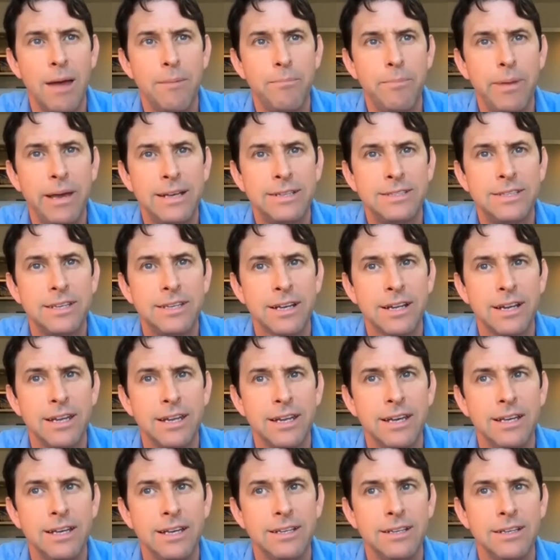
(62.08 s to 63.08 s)

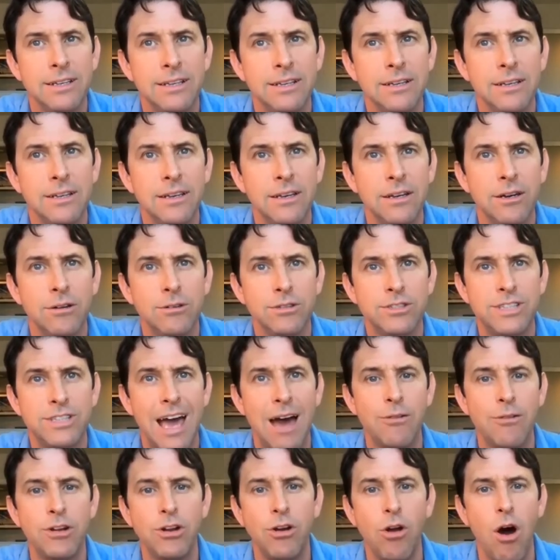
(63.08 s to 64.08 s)
basically,
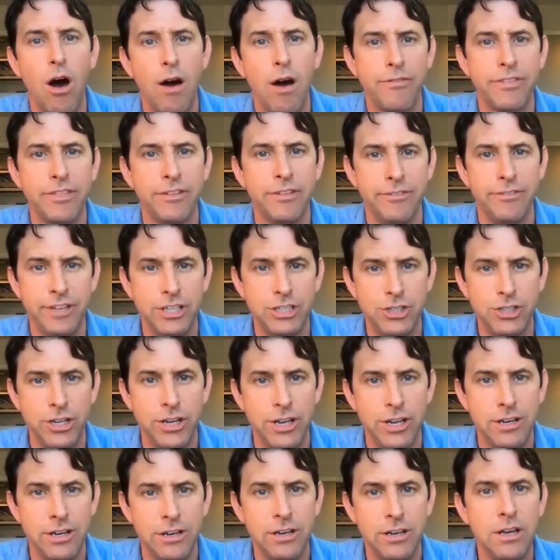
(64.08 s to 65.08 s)
sounded off the
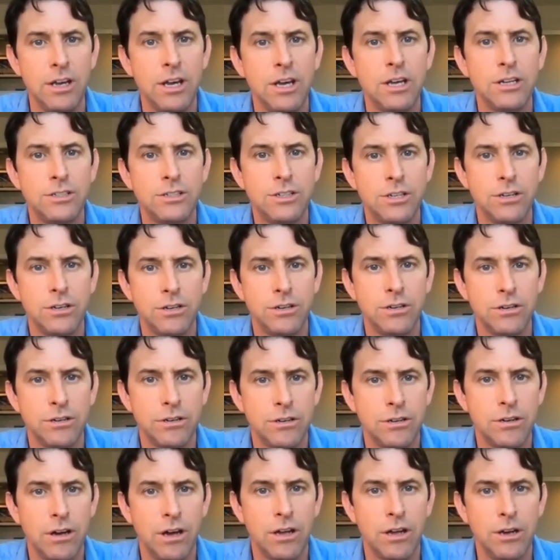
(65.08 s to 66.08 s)
vision
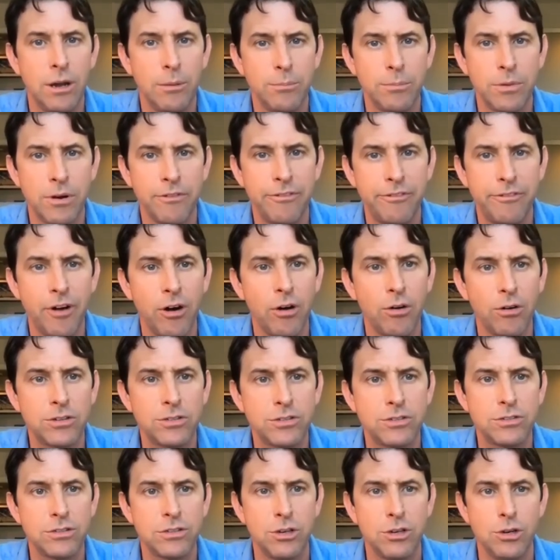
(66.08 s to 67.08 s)
to a number of
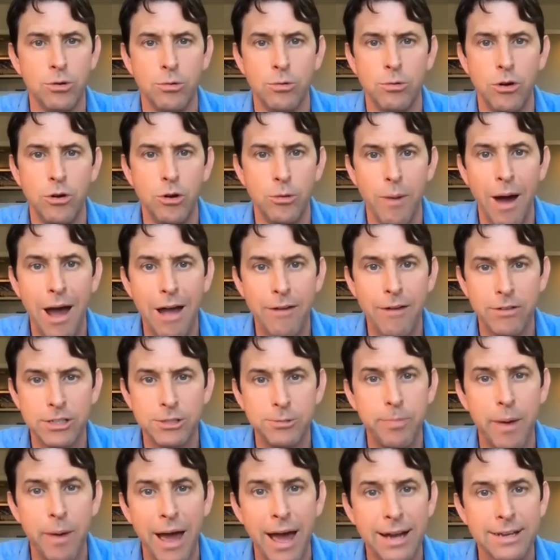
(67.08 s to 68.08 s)
folks whom I
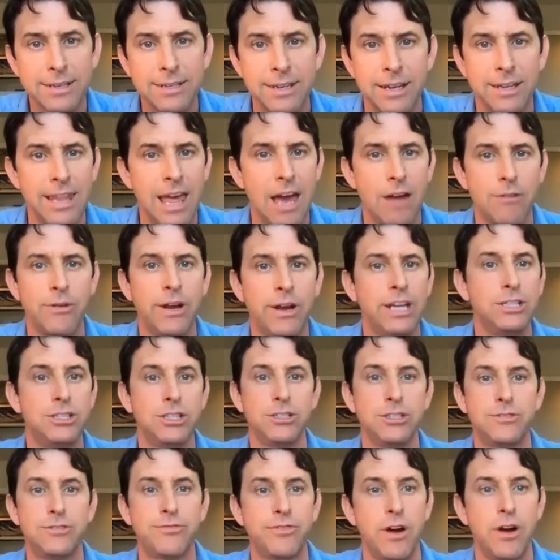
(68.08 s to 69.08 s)
respect, and that
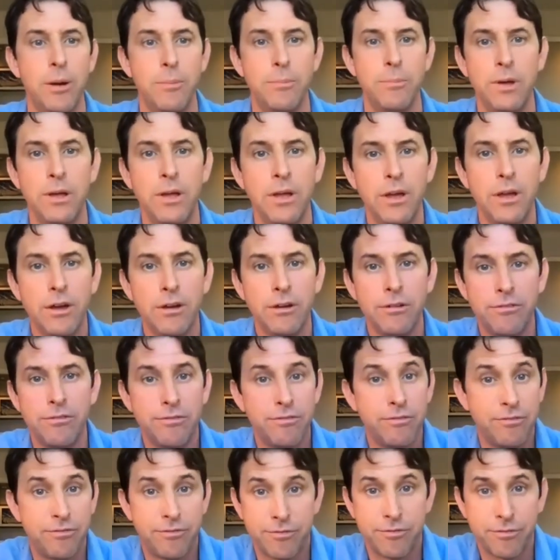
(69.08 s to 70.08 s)
ranges from
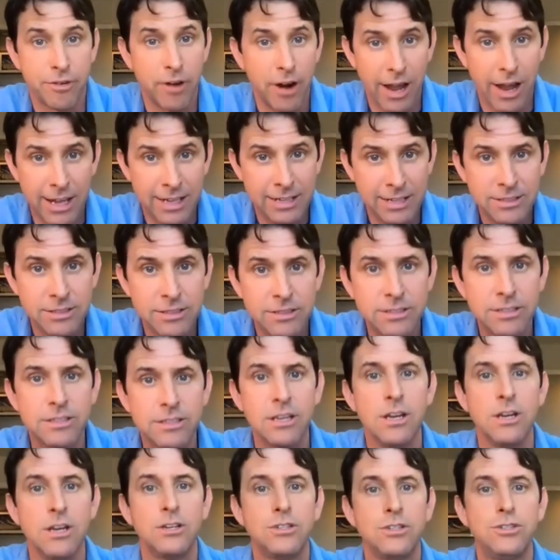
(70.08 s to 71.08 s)

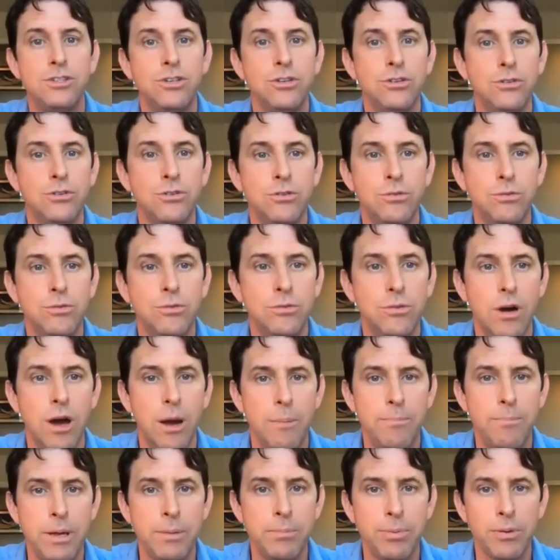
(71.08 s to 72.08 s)
friends
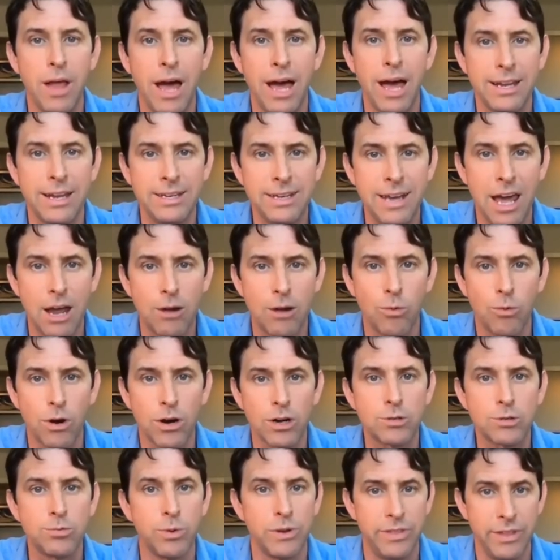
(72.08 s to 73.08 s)
to people I had
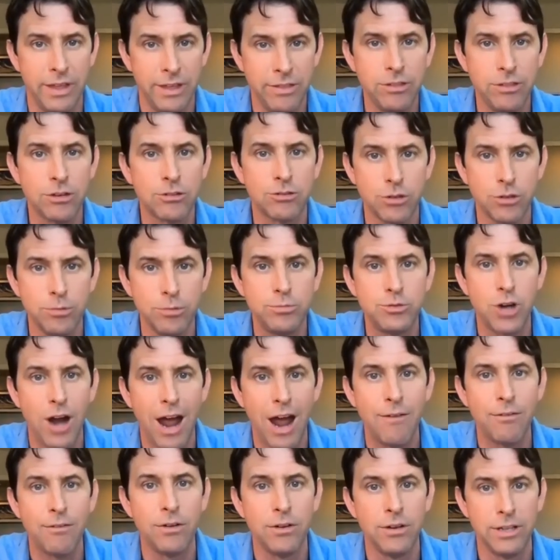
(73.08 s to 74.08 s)
networked within the group
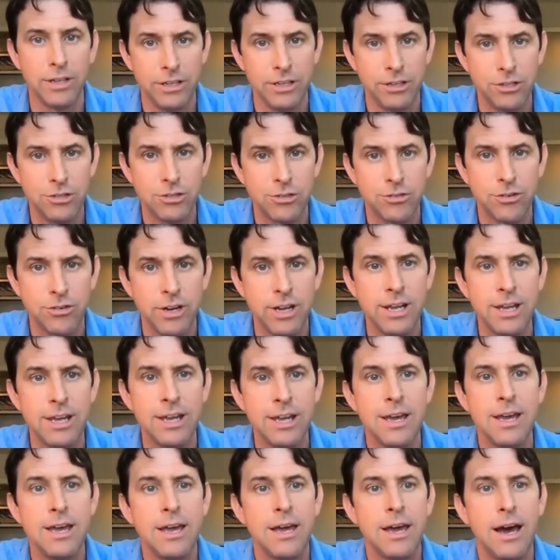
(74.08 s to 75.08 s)
travel industry,
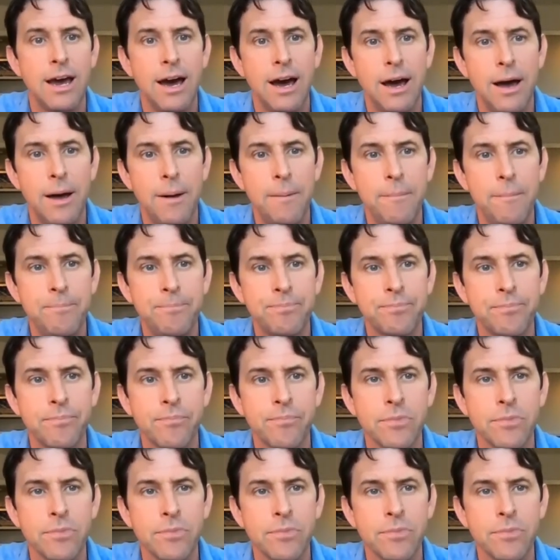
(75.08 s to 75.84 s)
to